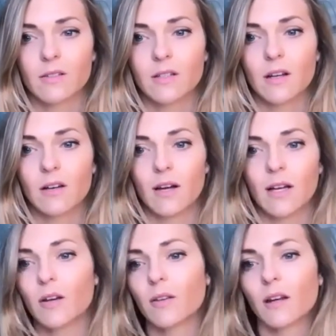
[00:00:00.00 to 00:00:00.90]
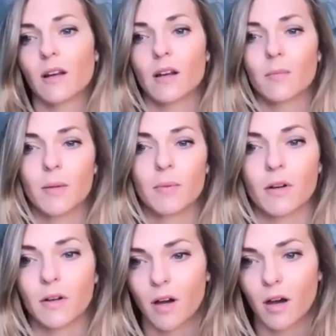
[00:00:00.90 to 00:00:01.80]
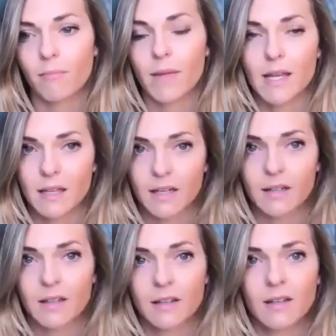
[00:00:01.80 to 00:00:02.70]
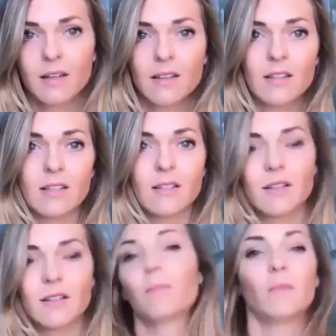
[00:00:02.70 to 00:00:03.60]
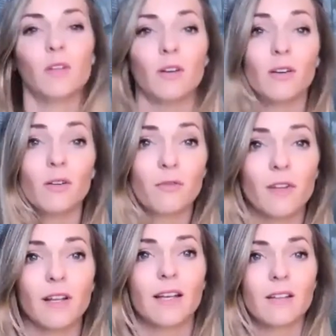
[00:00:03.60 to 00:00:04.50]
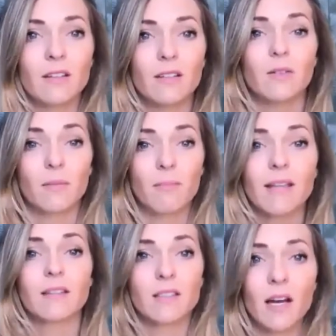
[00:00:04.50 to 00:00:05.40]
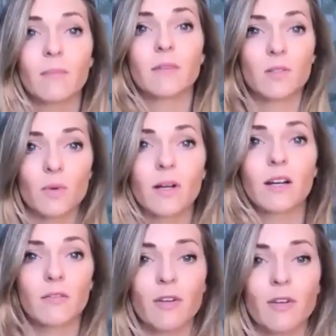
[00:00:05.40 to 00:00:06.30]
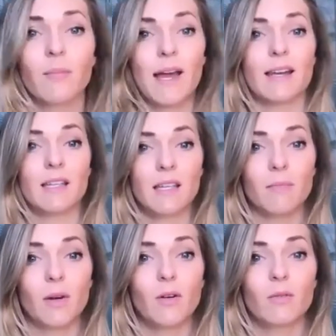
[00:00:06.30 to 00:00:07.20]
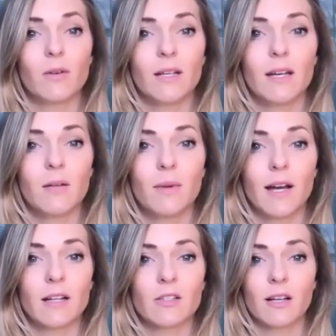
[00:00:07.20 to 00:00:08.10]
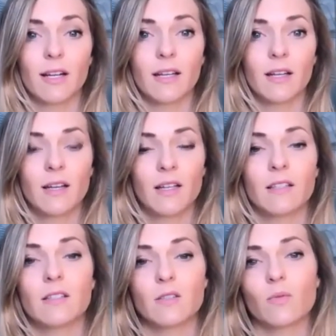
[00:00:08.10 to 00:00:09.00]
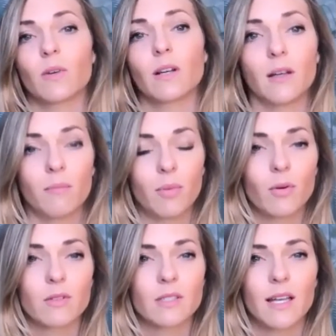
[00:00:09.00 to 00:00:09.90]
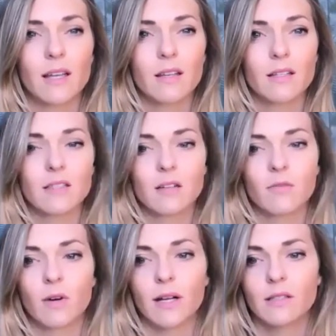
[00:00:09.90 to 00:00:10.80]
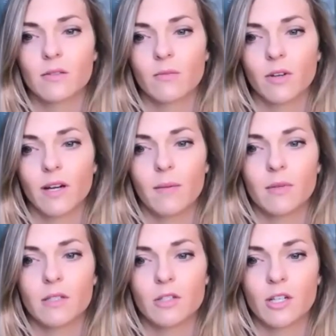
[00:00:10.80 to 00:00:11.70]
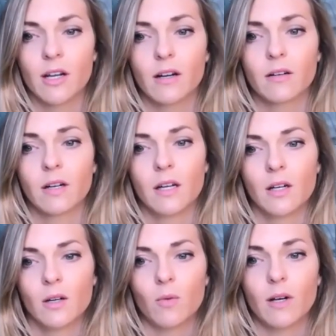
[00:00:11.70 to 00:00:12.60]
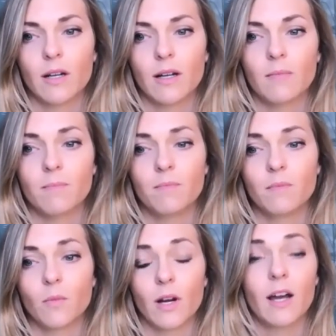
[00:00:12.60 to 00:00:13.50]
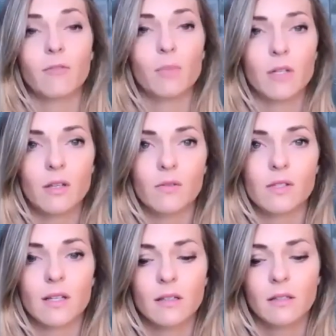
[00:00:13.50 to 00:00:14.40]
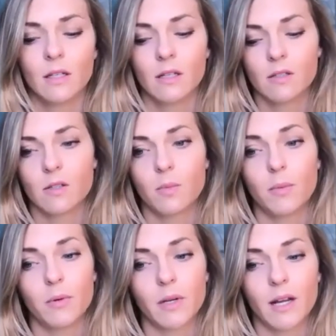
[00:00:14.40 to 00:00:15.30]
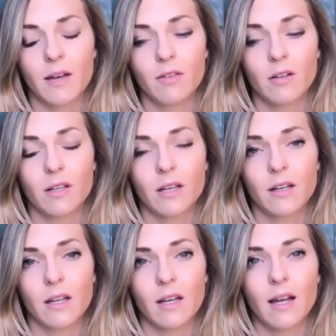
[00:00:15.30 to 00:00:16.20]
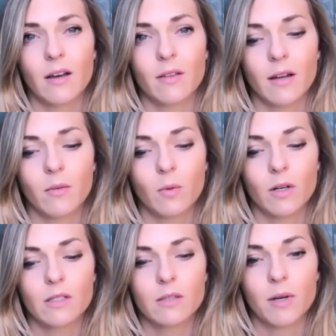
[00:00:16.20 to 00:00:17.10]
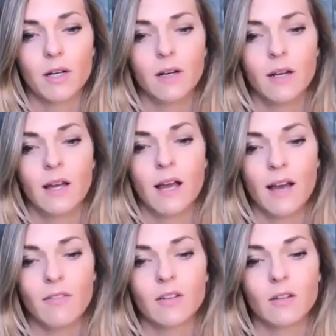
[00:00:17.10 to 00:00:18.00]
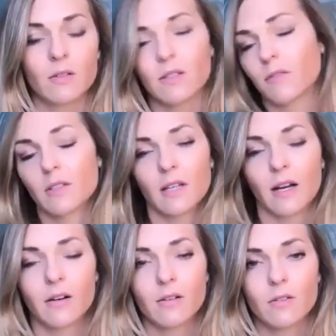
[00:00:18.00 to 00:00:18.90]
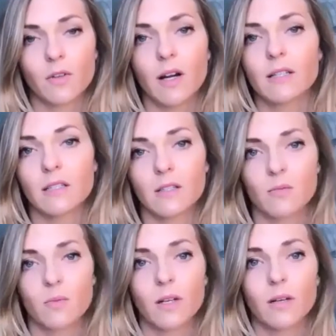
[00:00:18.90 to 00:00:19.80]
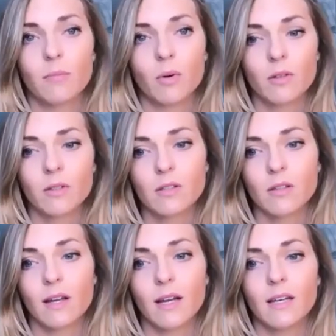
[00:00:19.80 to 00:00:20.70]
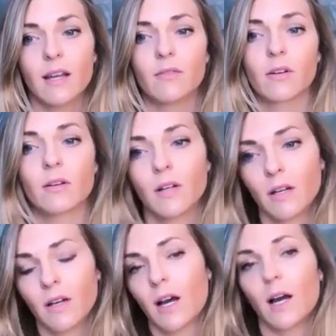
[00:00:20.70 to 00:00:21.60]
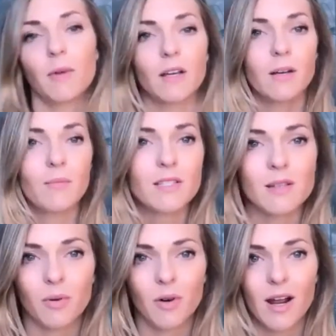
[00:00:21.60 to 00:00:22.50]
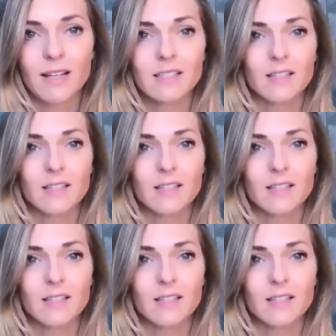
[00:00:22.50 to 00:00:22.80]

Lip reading: And I know that a lot of people are not making you don't feel like you can make the time because we're kind of in a panicky mode right now, but actually this is really important to get that stuff right. So I'm very happy to share what I've been using so people can have a look at how that works. But having those different scenarios for us is really important so that I'm not going to be surprised.